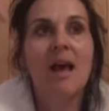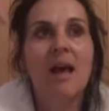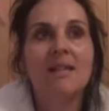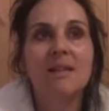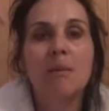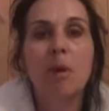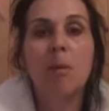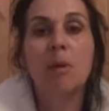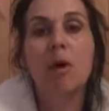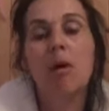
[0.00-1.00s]
And at the
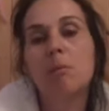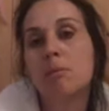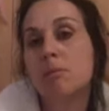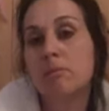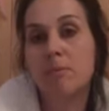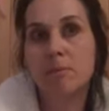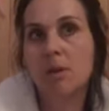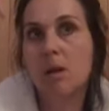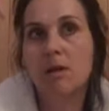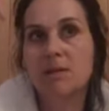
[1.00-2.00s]
moment I'm
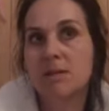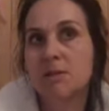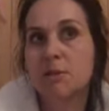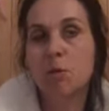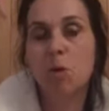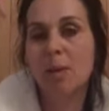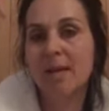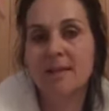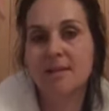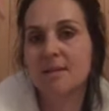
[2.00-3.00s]
classed as 4
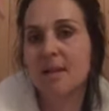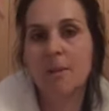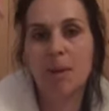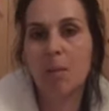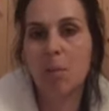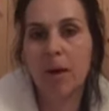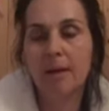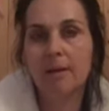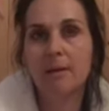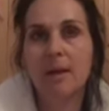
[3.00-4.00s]
weeks and a bit
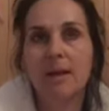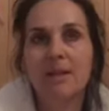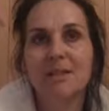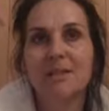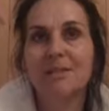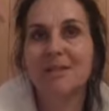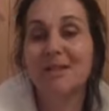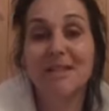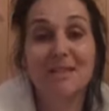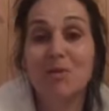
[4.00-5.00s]
pregnant, and
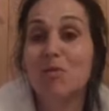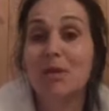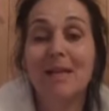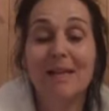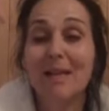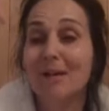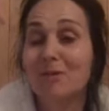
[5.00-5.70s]
it's a really,